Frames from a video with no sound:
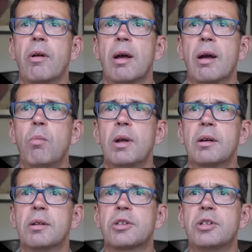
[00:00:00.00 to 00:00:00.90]
we're
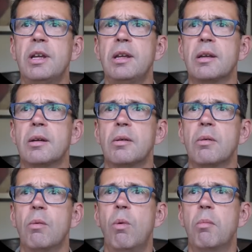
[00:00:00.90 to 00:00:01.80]
going to see
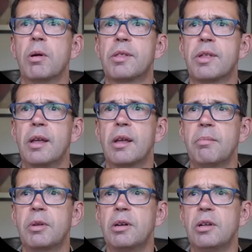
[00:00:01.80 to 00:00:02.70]
what we think.
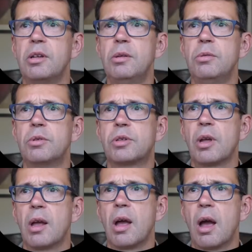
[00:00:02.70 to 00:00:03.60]
I'm going to use
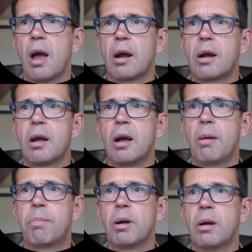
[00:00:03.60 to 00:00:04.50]
a
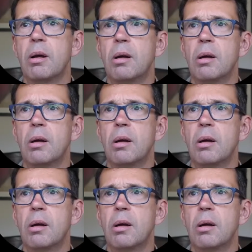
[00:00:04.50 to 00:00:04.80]
couple